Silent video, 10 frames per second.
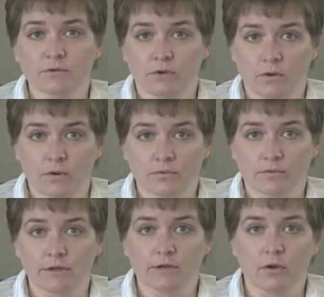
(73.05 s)
who don't go through
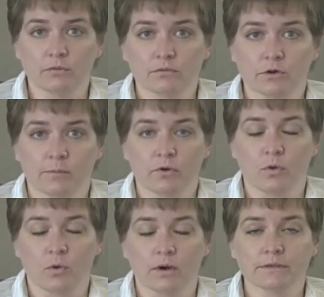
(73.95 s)
the adult criminal
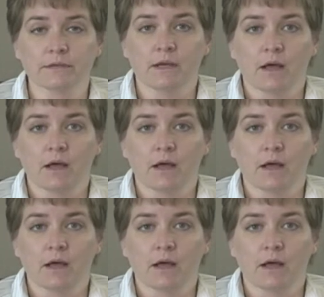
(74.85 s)
court,